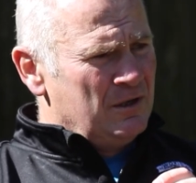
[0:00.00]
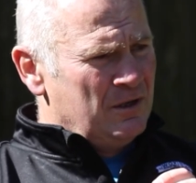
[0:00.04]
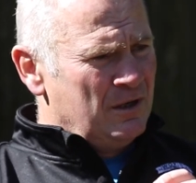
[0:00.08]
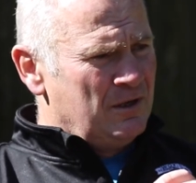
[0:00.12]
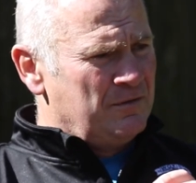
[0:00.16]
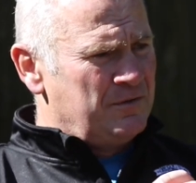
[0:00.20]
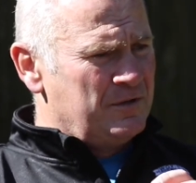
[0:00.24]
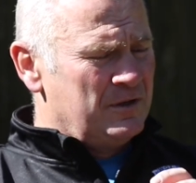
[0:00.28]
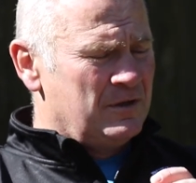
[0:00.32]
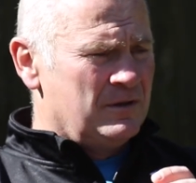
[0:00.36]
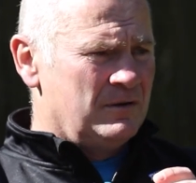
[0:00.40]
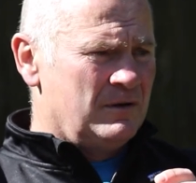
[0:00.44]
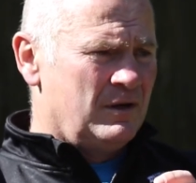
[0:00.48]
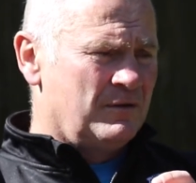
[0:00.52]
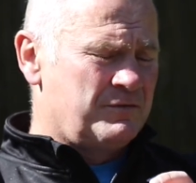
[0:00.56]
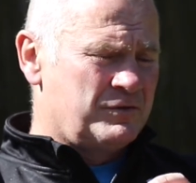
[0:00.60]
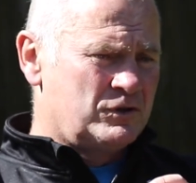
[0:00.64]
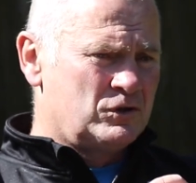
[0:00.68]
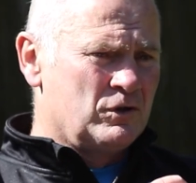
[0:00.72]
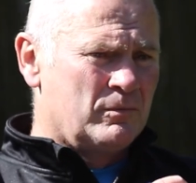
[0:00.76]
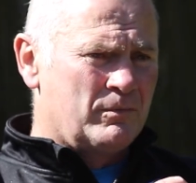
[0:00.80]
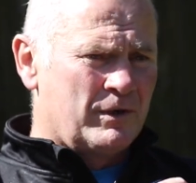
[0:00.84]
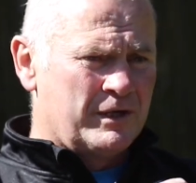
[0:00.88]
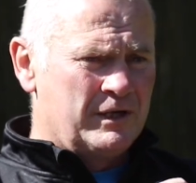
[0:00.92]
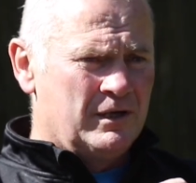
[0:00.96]
off
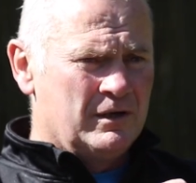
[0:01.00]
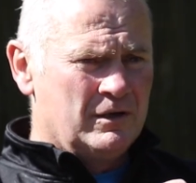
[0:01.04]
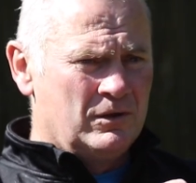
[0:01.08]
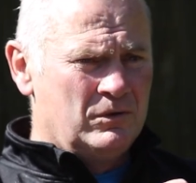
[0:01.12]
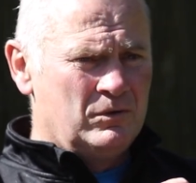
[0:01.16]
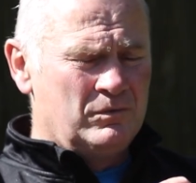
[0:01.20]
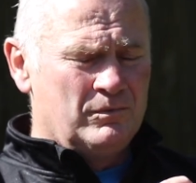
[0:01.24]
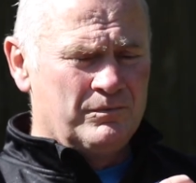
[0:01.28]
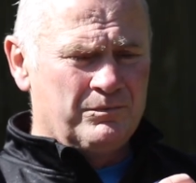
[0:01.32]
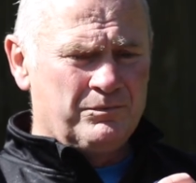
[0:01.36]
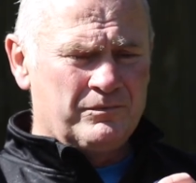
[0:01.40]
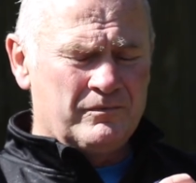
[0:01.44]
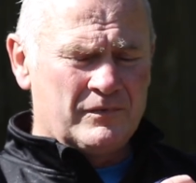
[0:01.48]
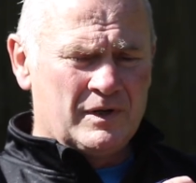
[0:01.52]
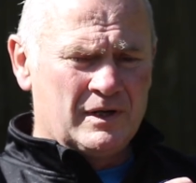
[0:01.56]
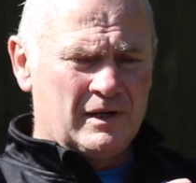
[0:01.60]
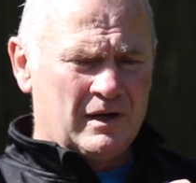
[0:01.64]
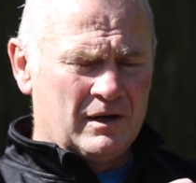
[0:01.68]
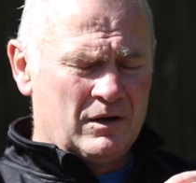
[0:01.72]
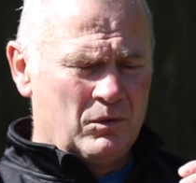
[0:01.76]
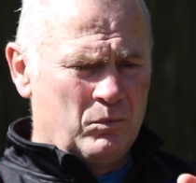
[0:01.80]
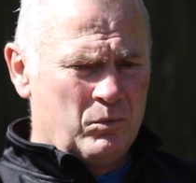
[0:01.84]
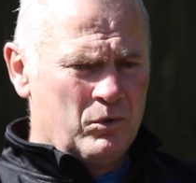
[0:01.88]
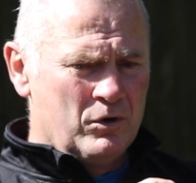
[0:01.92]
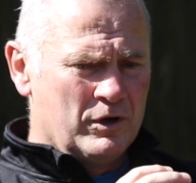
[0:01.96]
somebody who, you
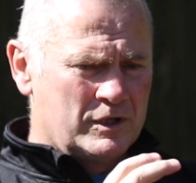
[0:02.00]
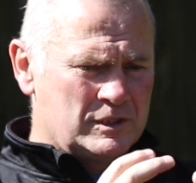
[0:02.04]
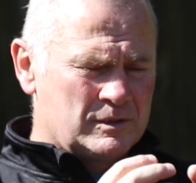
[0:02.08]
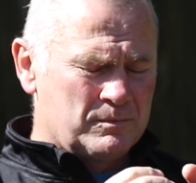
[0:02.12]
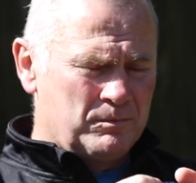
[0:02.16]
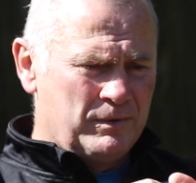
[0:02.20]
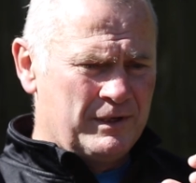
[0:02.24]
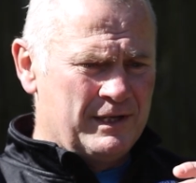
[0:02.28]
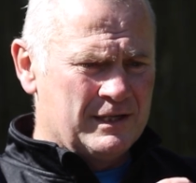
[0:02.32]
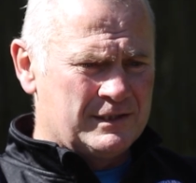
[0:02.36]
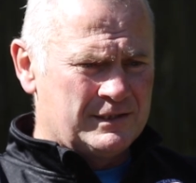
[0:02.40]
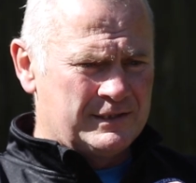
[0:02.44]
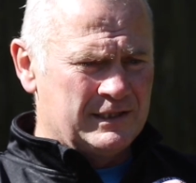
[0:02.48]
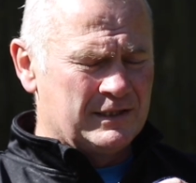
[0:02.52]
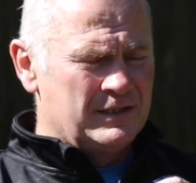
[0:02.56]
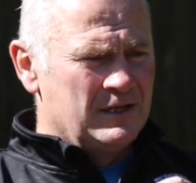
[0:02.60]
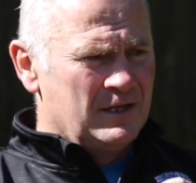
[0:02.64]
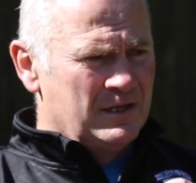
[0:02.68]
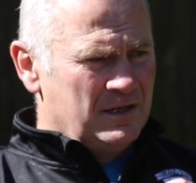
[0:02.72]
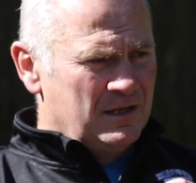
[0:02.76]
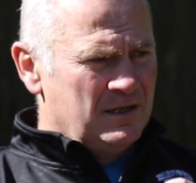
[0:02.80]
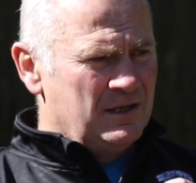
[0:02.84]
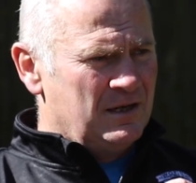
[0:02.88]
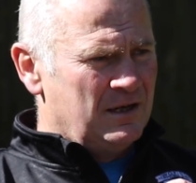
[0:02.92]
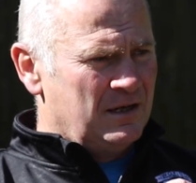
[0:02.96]
know, a works place, saying,
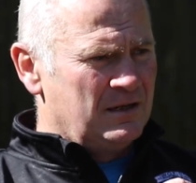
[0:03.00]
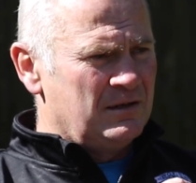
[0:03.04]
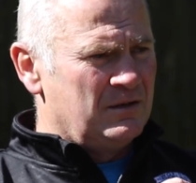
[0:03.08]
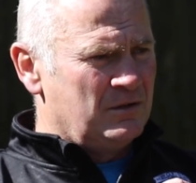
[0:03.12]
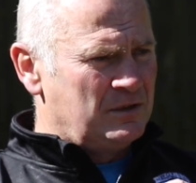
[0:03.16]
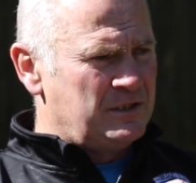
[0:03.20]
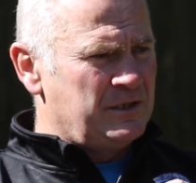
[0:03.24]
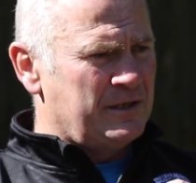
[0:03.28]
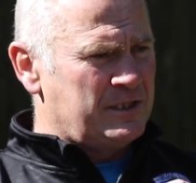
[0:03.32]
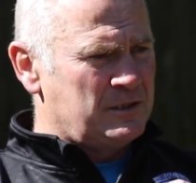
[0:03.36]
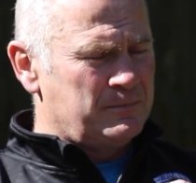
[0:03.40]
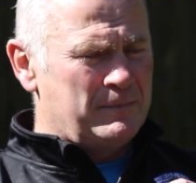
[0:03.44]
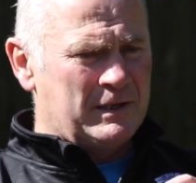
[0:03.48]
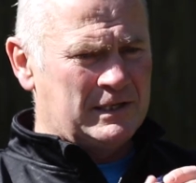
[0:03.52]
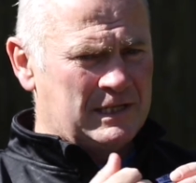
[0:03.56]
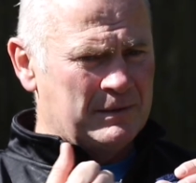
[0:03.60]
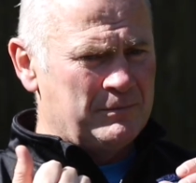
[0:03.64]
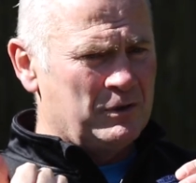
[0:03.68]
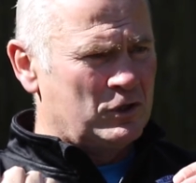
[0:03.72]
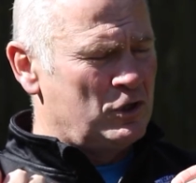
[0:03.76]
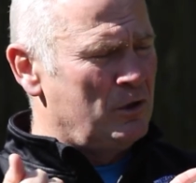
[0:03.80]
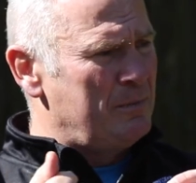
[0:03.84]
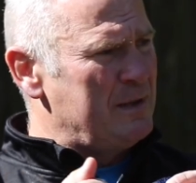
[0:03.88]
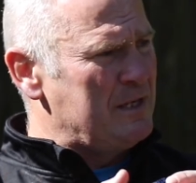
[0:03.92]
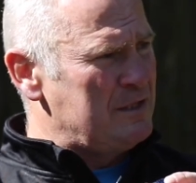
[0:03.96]
you know, do you expect him
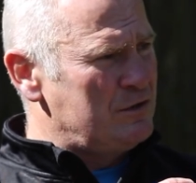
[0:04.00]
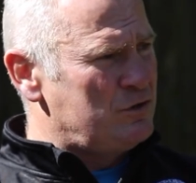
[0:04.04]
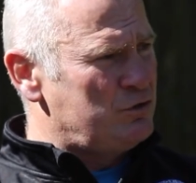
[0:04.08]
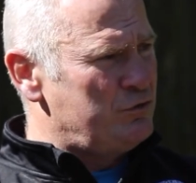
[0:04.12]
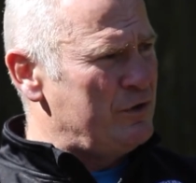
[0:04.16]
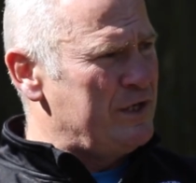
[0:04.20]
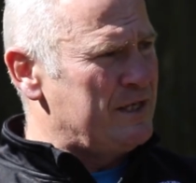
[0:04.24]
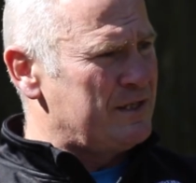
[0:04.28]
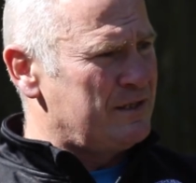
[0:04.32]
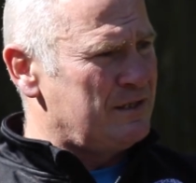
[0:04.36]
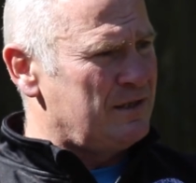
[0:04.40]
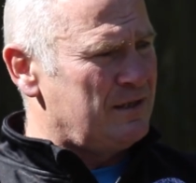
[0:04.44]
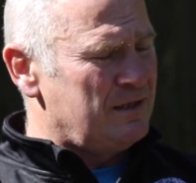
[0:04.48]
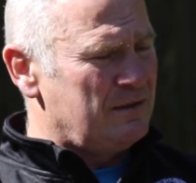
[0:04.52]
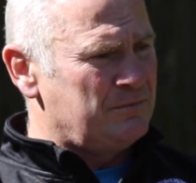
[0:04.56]
to come in and train?